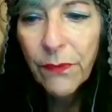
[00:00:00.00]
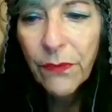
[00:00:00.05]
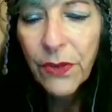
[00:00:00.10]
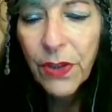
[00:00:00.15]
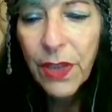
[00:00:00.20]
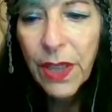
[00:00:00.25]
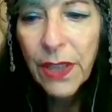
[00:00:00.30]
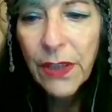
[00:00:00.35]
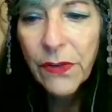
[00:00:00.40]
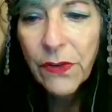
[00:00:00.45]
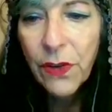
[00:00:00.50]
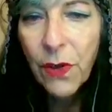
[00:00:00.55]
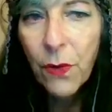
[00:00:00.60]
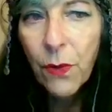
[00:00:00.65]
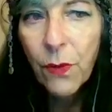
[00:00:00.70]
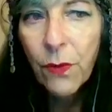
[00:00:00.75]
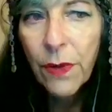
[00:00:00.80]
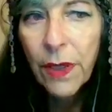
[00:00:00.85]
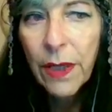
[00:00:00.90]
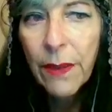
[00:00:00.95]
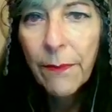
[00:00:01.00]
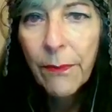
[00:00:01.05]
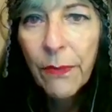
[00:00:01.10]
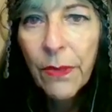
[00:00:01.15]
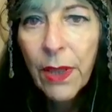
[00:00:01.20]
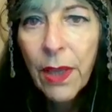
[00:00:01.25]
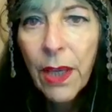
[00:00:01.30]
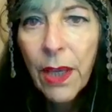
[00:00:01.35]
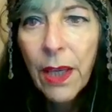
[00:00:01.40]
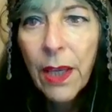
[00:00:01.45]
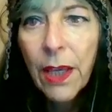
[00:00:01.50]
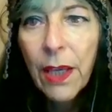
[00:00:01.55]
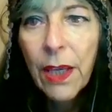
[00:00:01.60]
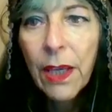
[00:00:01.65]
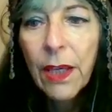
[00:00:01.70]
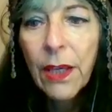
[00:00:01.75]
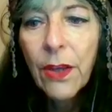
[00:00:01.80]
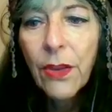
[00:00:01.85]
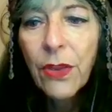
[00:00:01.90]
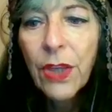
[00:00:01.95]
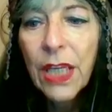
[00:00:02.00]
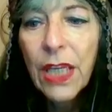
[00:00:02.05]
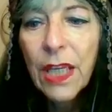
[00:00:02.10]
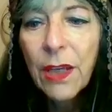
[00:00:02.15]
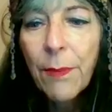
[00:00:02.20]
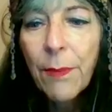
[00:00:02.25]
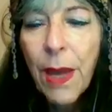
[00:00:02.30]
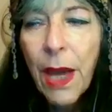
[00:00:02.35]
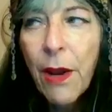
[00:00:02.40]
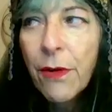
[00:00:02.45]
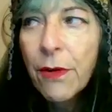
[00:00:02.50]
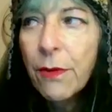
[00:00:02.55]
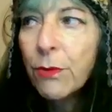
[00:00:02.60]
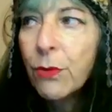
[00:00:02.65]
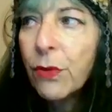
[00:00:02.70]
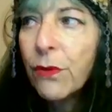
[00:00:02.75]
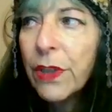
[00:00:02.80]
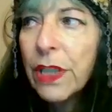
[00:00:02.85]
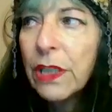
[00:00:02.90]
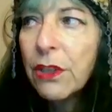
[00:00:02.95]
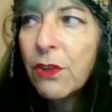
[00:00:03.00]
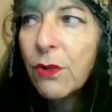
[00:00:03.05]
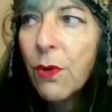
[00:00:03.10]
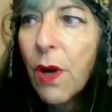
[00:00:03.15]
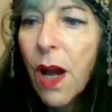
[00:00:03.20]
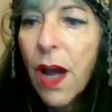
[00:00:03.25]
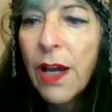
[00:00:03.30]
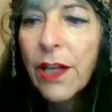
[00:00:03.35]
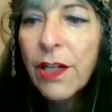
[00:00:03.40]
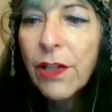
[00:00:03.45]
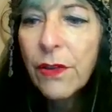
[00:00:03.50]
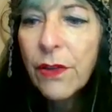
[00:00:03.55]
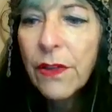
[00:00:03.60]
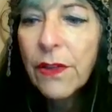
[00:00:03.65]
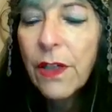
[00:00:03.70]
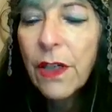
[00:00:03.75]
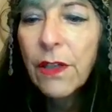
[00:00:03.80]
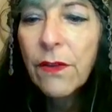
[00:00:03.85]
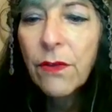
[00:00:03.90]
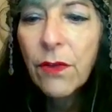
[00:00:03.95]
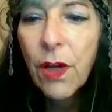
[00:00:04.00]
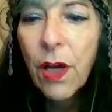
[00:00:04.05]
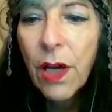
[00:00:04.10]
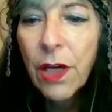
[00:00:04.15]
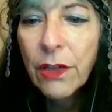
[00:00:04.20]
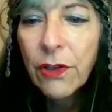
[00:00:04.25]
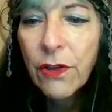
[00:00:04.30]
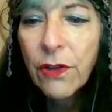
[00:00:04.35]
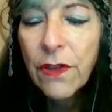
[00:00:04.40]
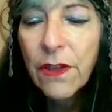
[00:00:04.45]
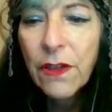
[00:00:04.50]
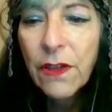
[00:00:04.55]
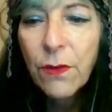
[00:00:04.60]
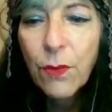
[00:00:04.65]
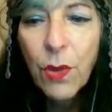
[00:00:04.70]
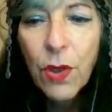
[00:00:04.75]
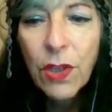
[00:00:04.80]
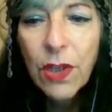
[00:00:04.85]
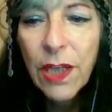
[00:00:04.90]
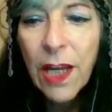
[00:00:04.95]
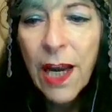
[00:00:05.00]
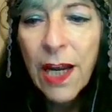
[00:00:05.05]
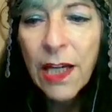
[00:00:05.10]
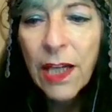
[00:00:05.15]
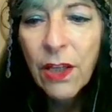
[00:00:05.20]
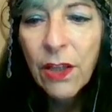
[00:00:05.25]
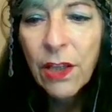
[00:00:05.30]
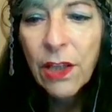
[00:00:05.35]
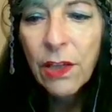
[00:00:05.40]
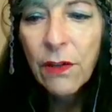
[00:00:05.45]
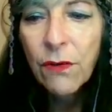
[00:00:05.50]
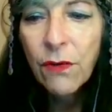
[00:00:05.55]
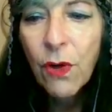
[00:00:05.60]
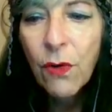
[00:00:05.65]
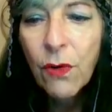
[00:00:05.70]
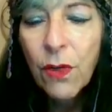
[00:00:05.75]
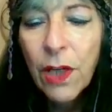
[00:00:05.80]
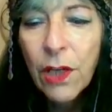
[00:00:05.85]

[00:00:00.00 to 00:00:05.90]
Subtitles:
Okay, so think about moving into a higher state of consciousness beyond anything you've known.